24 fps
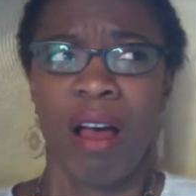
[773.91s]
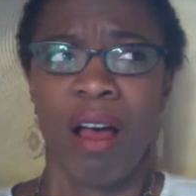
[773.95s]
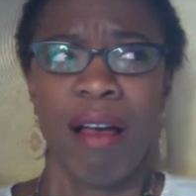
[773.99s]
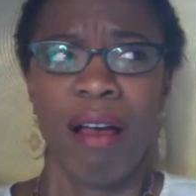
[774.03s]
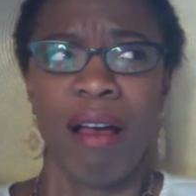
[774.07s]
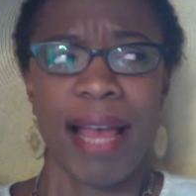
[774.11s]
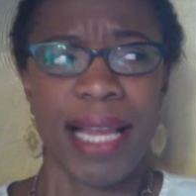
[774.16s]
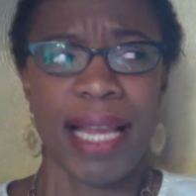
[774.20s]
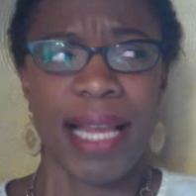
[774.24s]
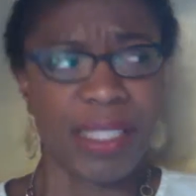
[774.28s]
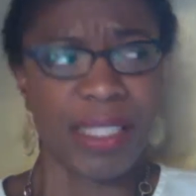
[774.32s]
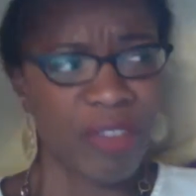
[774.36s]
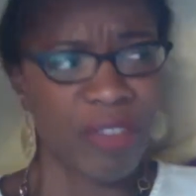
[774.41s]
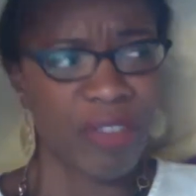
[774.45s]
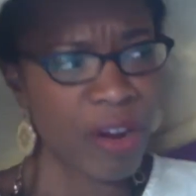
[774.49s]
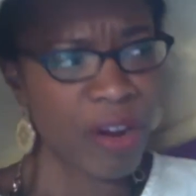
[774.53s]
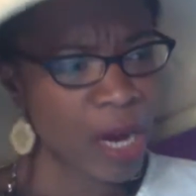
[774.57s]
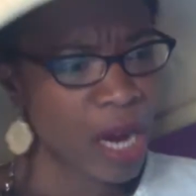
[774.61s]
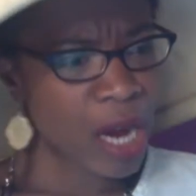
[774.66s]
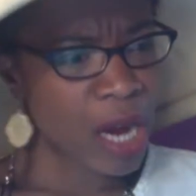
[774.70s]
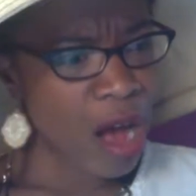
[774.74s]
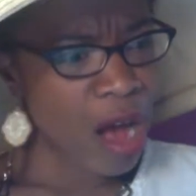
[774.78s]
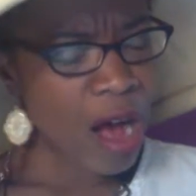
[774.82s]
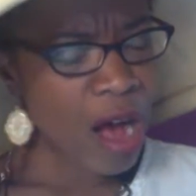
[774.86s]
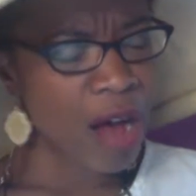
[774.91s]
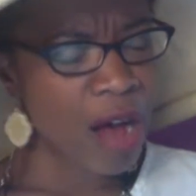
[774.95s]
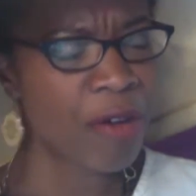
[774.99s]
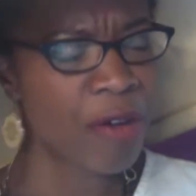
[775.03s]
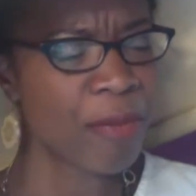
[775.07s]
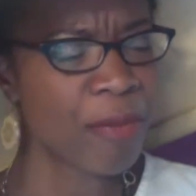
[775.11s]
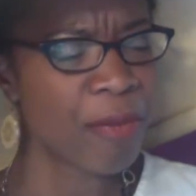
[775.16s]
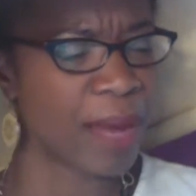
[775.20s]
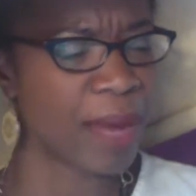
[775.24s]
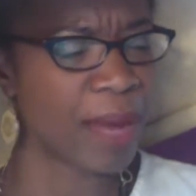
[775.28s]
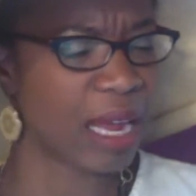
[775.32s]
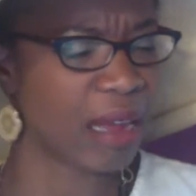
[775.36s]
it's very
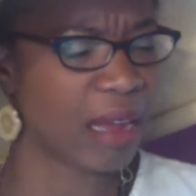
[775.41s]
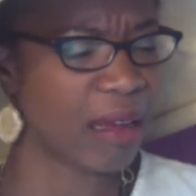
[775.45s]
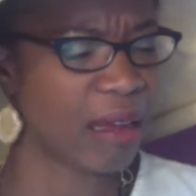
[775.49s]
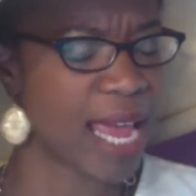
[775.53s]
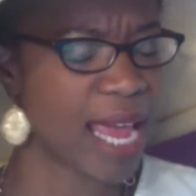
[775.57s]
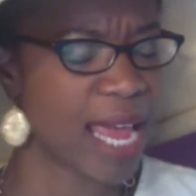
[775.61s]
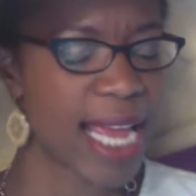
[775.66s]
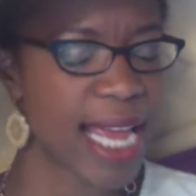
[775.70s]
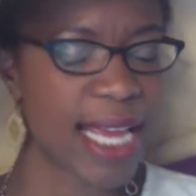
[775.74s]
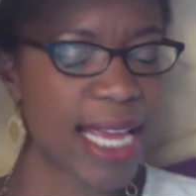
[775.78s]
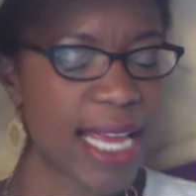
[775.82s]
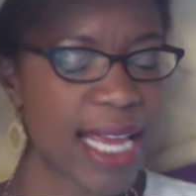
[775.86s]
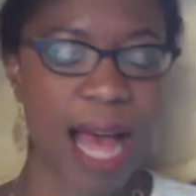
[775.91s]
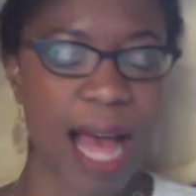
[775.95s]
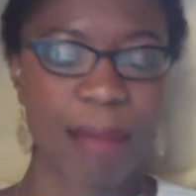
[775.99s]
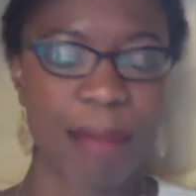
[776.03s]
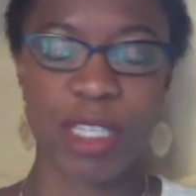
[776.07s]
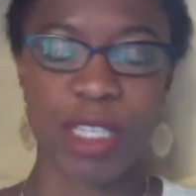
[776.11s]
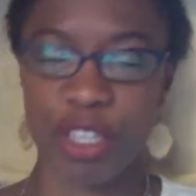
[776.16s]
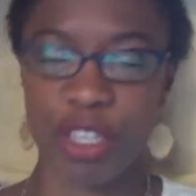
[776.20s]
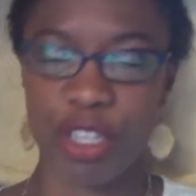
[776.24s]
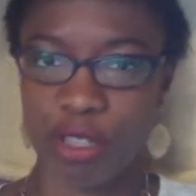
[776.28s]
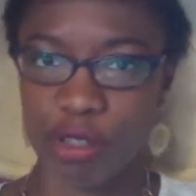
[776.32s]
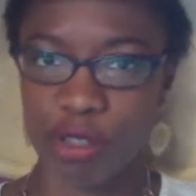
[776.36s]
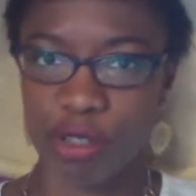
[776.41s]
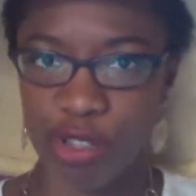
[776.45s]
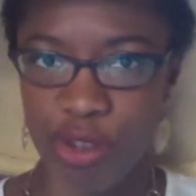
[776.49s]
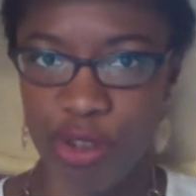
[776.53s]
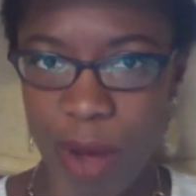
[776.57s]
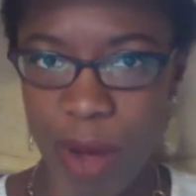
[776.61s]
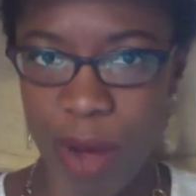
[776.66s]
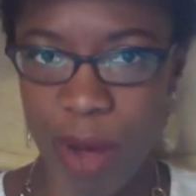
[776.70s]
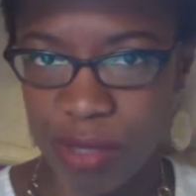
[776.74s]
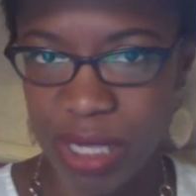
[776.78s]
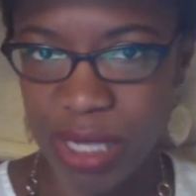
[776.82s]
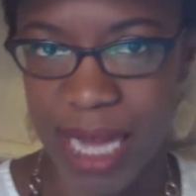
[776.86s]
calming. And I'm telling you, those 2
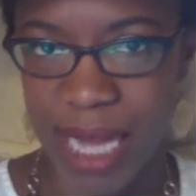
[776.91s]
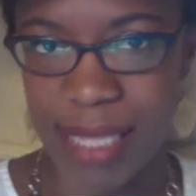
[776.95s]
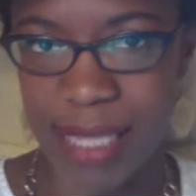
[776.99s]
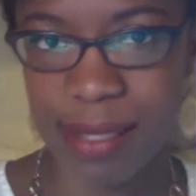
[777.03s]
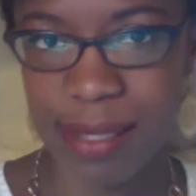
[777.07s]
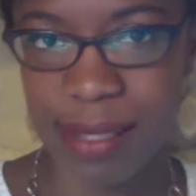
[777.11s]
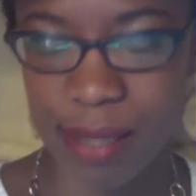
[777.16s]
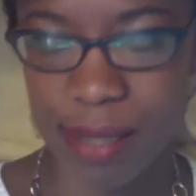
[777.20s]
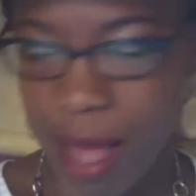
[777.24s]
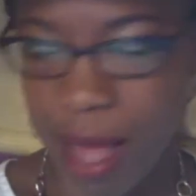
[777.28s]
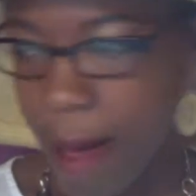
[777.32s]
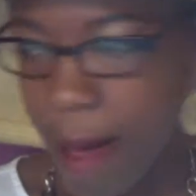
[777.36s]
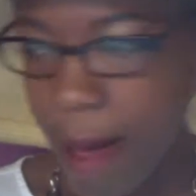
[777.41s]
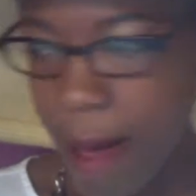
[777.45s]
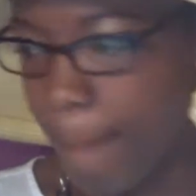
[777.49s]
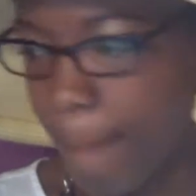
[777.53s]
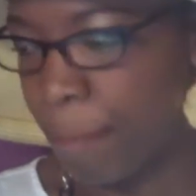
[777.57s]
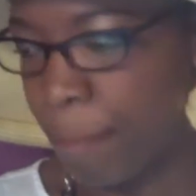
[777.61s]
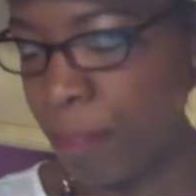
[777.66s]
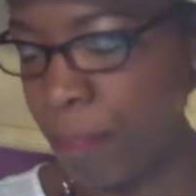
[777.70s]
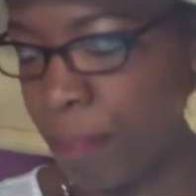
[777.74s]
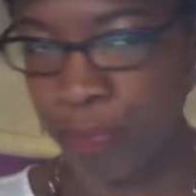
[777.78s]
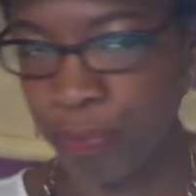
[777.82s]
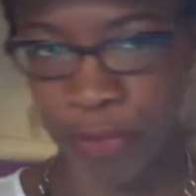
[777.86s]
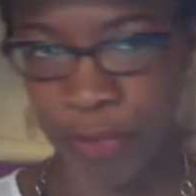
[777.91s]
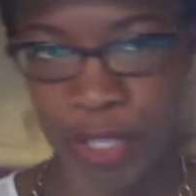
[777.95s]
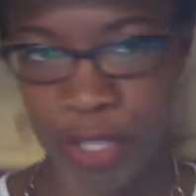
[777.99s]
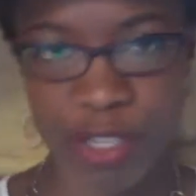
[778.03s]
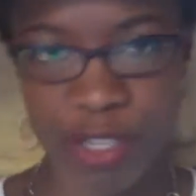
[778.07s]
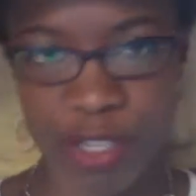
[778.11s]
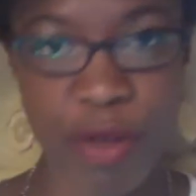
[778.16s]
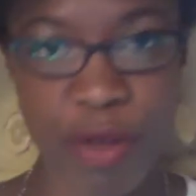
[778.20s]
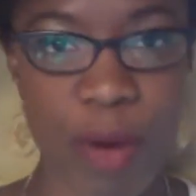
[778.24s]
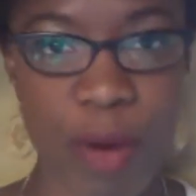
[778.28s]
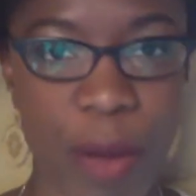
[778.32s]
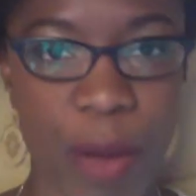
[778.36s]
hours I slept. So
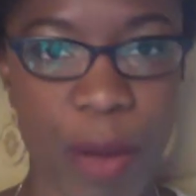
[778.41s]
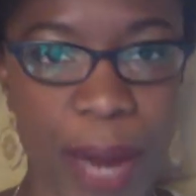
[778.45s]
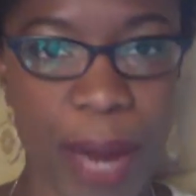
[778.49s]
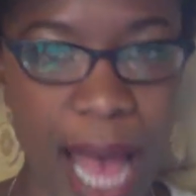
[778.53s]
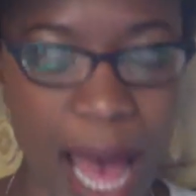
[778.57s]
anyway, we